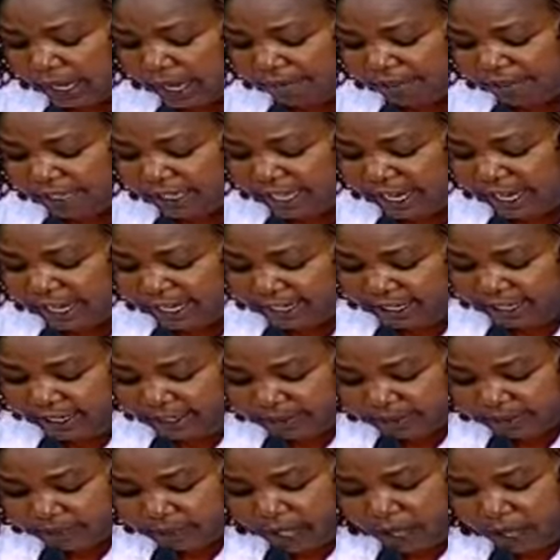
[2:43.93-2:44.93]
Every
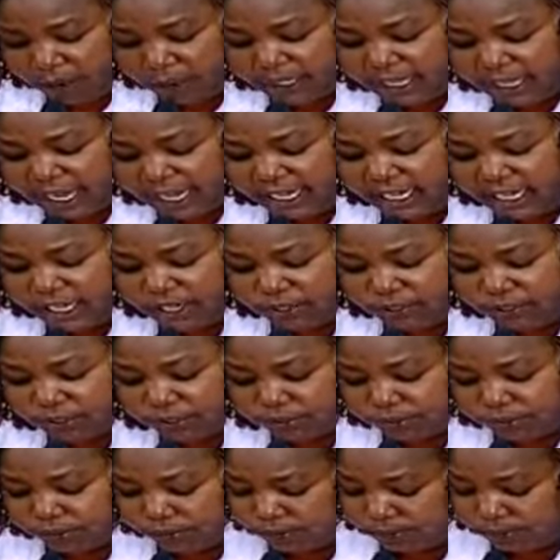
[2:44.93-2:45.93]
day, our daily
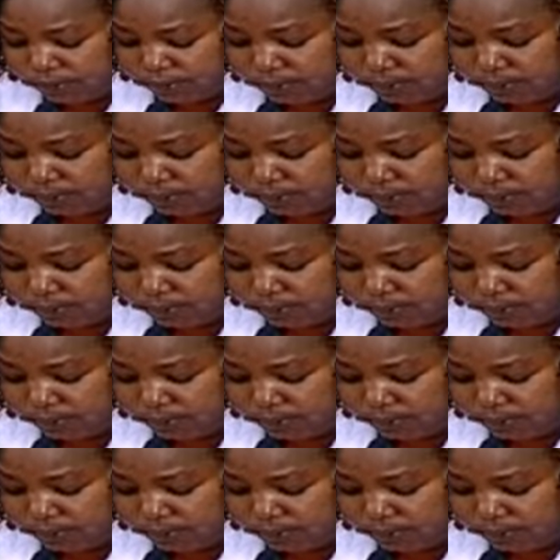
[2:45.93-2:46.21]
news